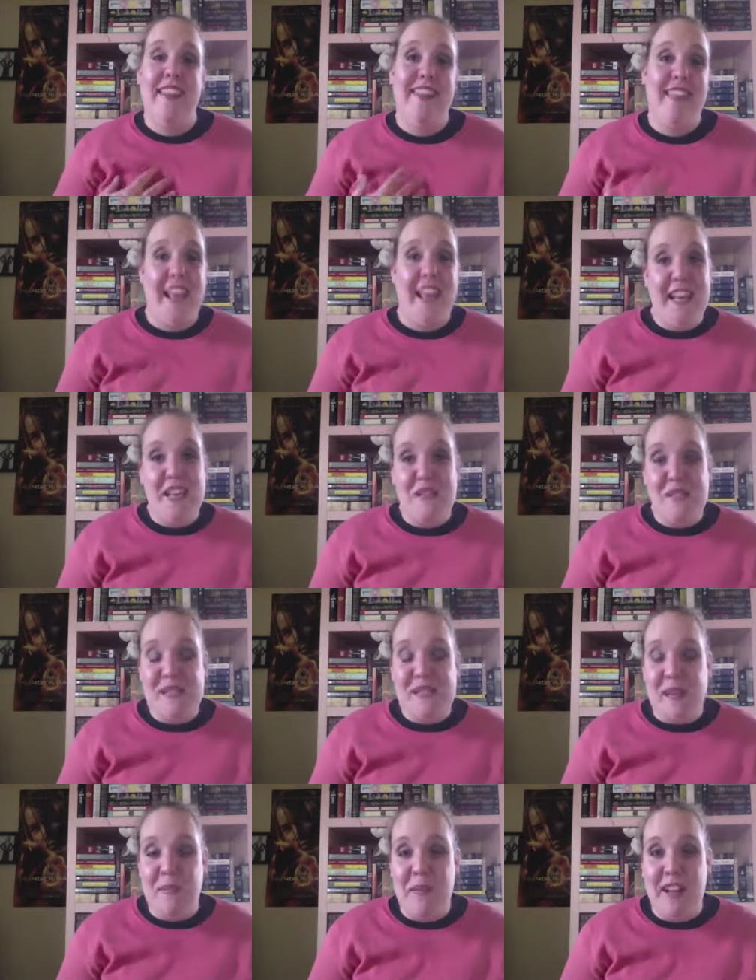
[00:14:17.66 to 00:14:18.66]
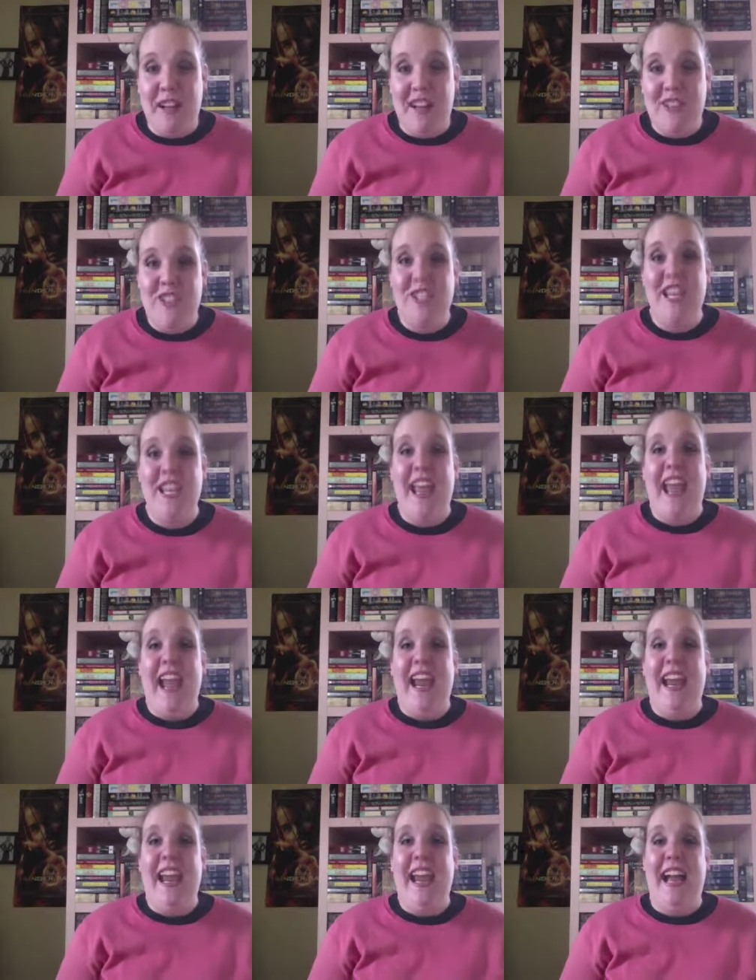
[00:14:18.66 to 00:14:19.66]
Thank you so much.
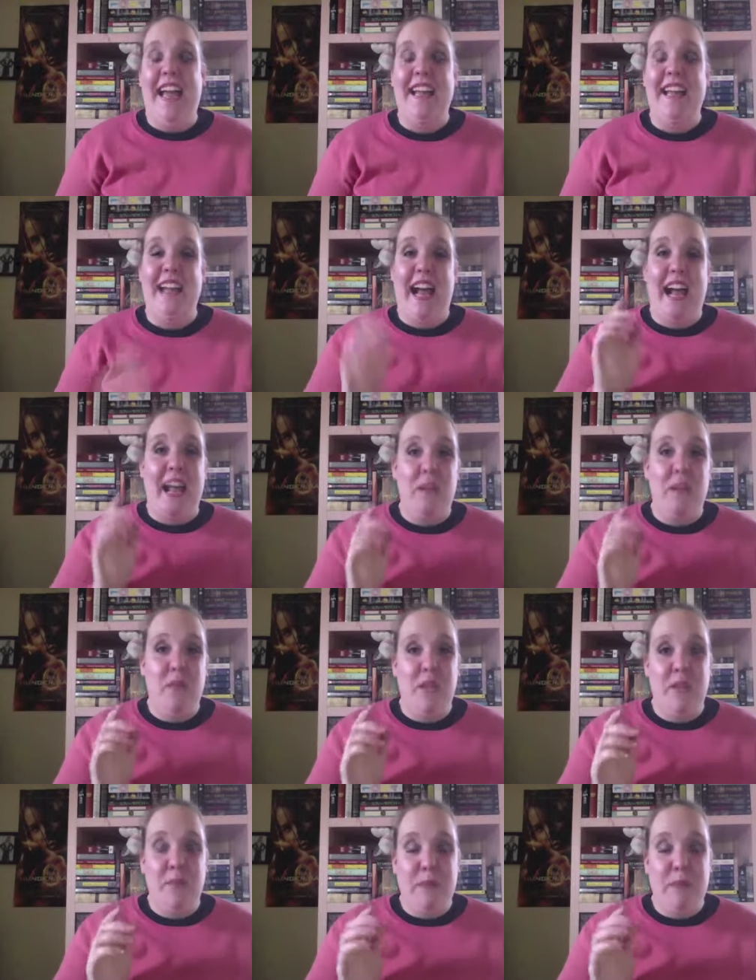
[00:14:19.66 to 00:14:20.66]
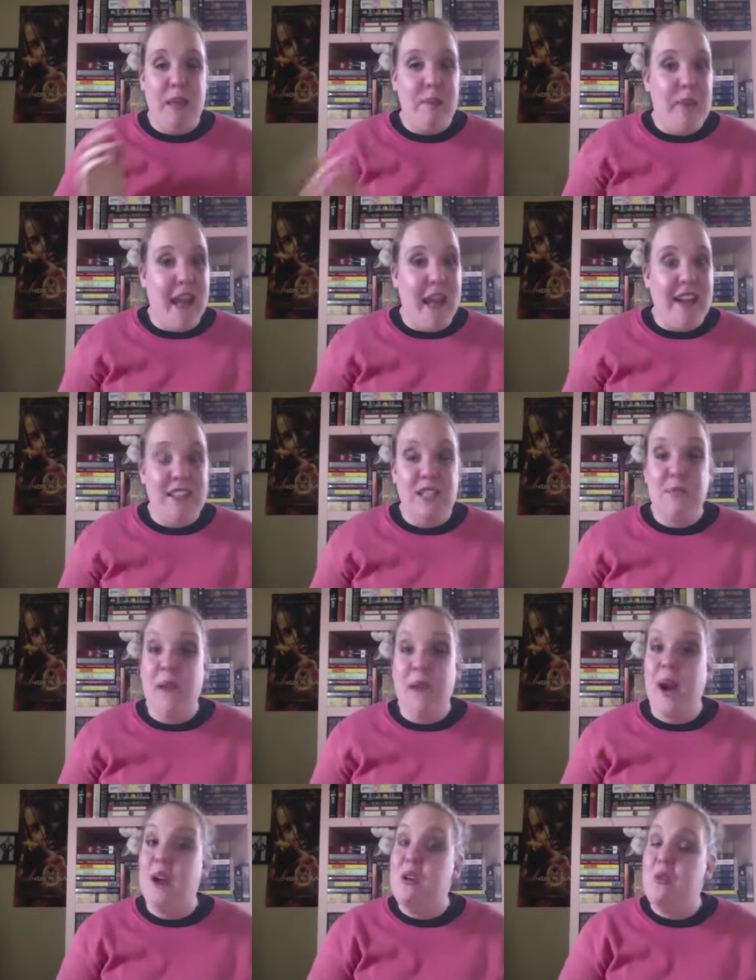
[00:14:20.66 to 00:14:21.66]
And I will be back
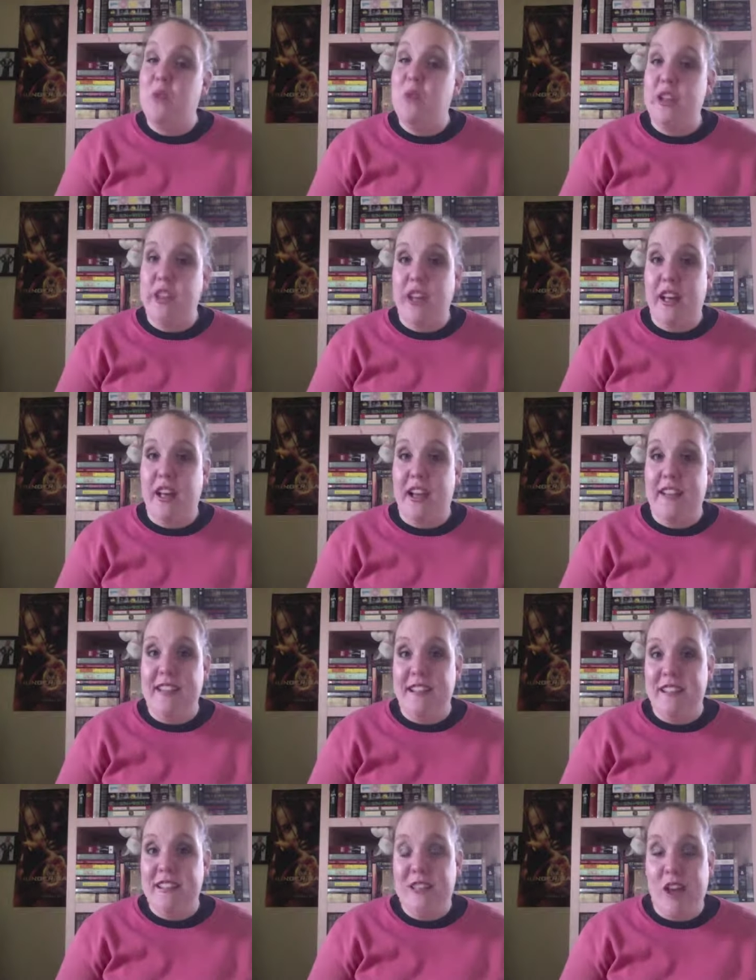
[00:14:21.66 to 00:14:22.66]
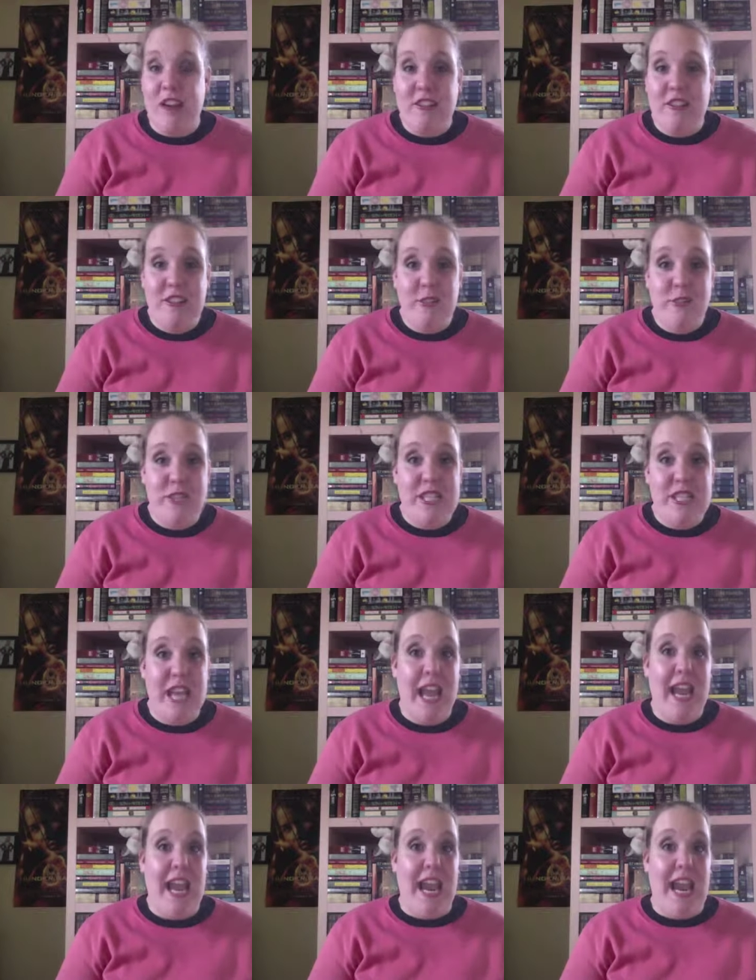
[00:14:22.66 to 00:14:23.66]
tomorrow with Let's Talk Tuesday,
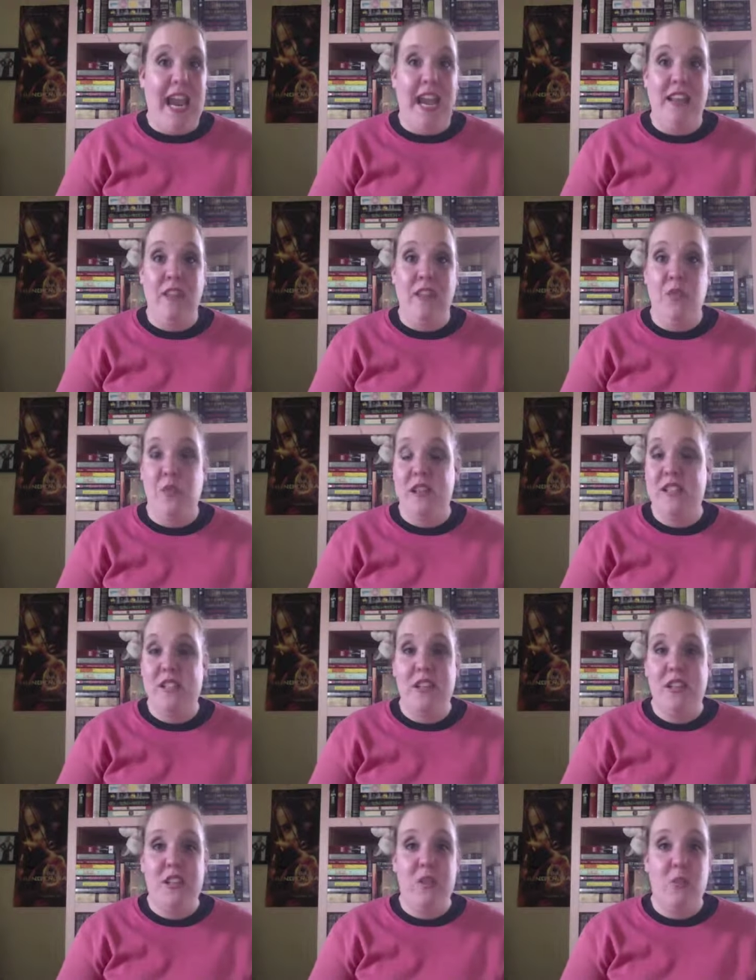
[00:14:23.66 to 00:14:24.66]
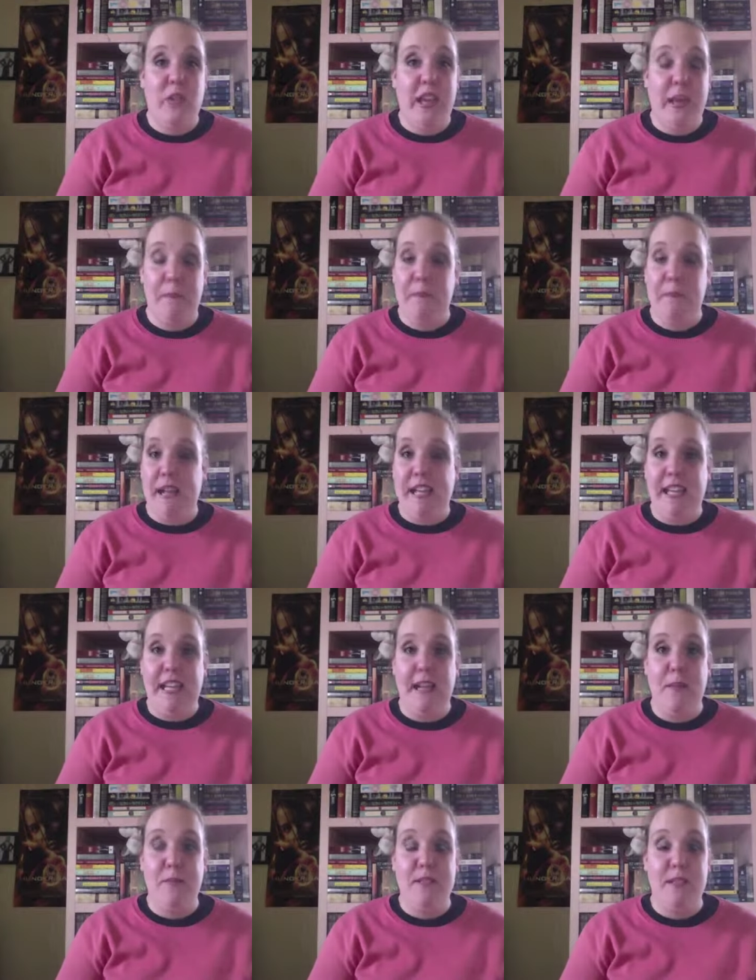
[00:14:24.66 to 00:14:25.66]
and the rest of the week making
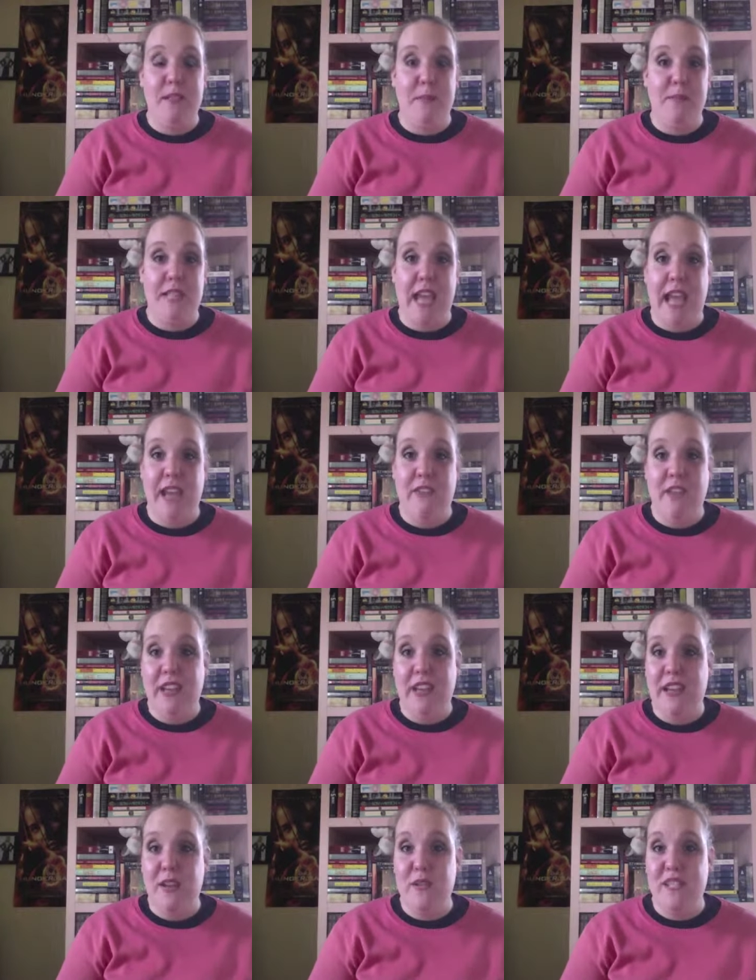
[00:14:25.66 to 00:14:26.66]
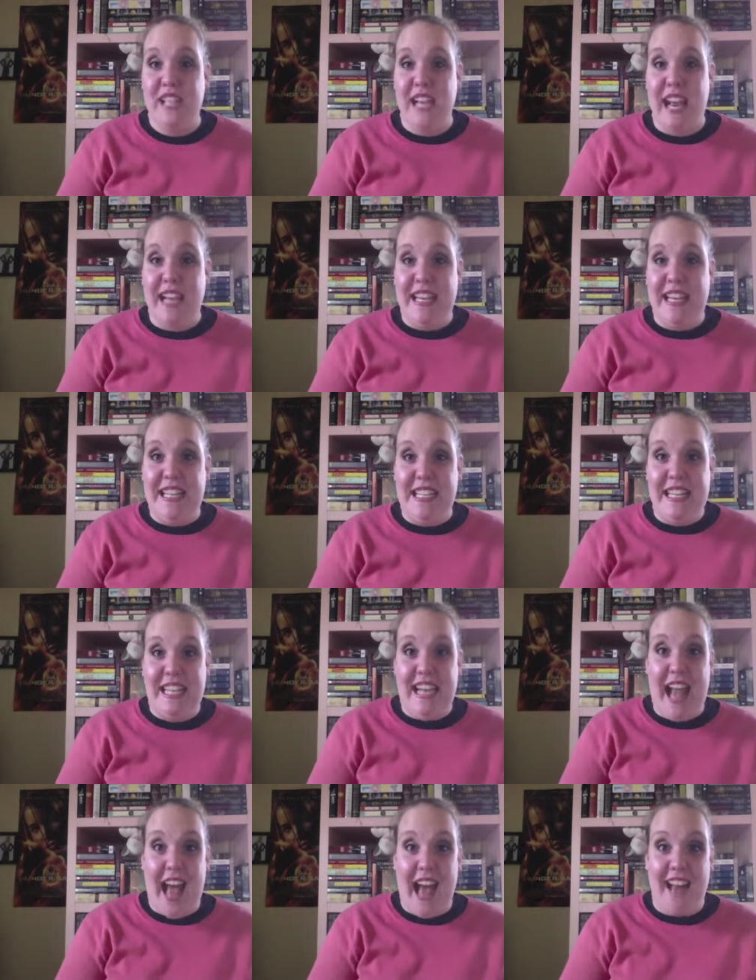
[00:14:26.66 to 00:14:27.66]
up some tag videos that I need to
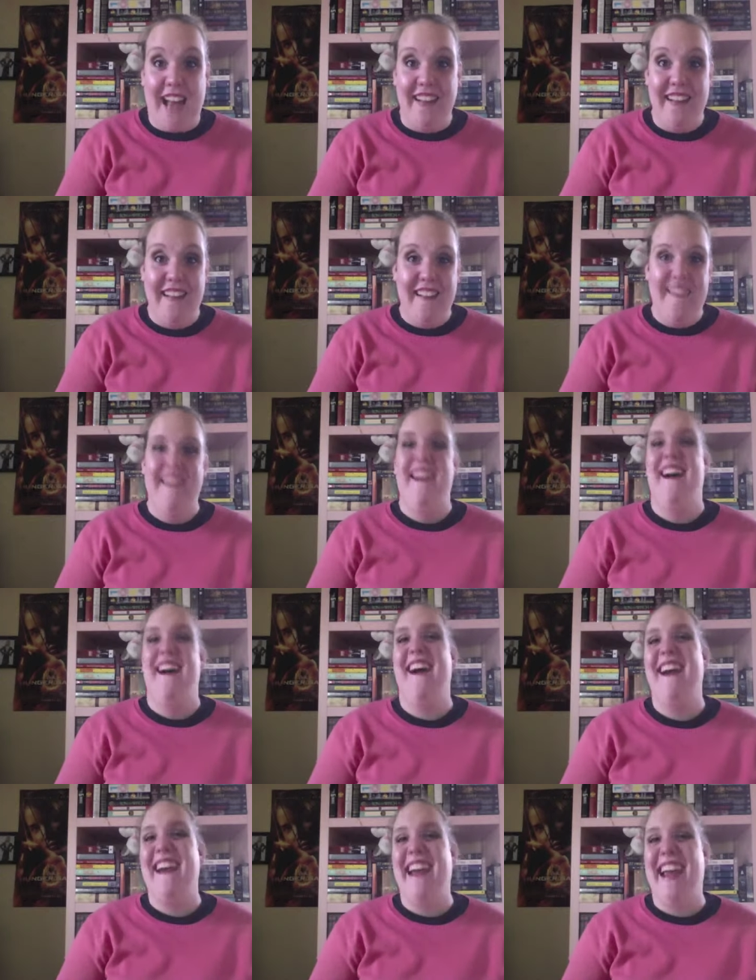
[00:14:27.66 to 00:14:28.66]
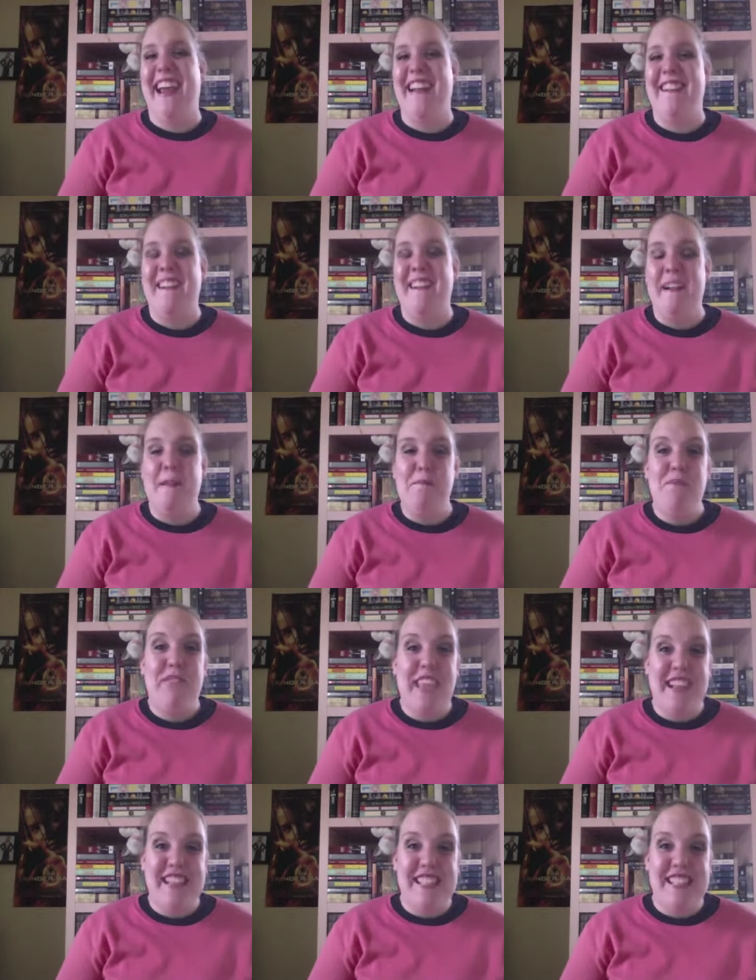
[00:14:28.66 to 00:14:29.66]
get on. All right.
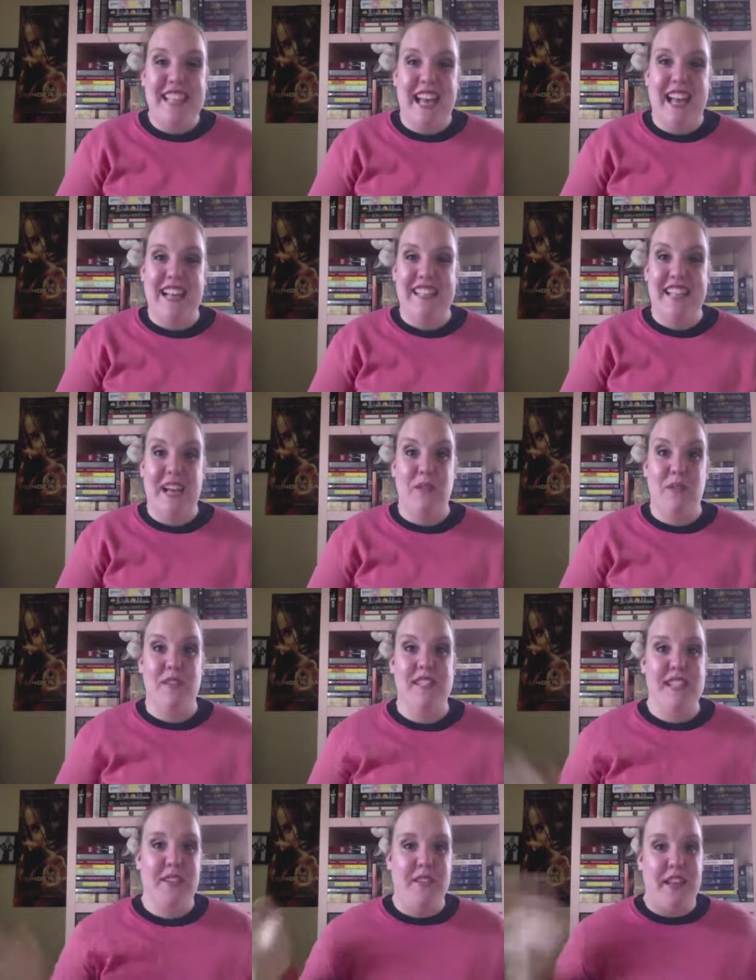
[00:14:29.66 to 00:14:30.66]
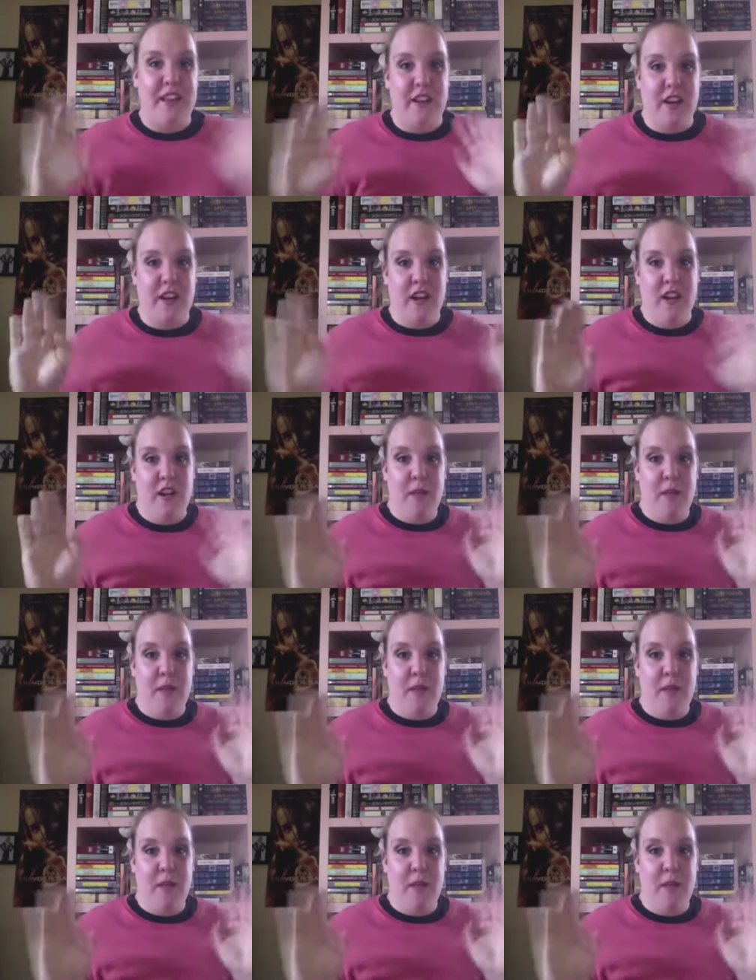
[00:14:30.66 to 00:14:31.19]
Thanks, guys. I will see you later.